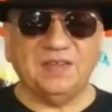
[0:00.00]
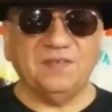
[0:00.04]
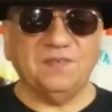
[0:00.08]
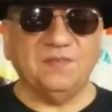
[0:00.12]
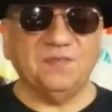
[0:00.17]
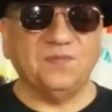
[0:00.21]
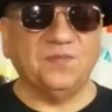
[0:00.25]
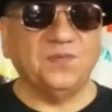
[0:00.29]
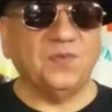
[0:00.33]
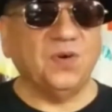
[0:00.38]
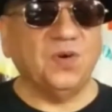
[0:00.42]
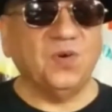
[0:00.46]

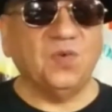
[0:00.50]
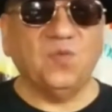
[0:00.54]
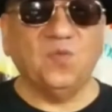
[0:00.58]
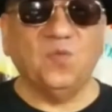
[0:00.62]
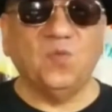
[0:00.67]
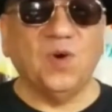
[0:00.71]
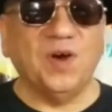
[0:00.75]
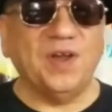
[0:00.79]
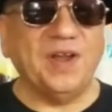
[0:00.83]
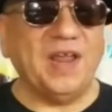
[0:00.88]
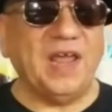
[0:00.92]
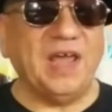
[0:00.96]
for
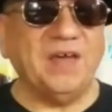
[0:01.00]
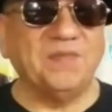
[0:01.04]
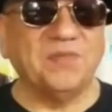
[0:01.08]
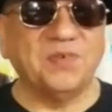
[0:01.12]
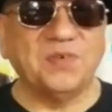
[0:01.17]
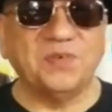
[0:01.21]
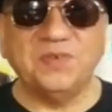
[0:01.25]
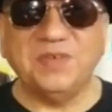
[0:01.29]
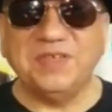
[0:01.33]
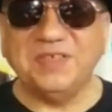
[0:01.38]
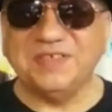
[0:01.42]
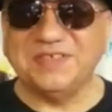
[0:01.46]
whatever
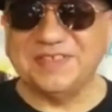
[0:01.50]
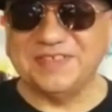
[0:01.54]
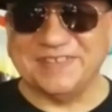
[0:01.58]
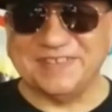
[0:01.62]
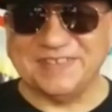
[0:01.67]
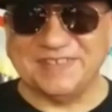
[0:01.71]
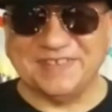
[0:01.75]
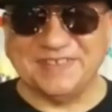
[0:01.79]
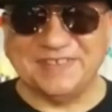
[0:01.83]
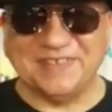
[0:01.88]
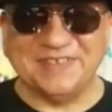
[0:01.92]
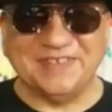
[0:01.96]

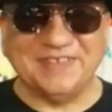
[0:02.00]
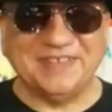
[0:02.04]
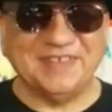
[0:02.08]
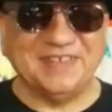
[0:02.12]
reasons,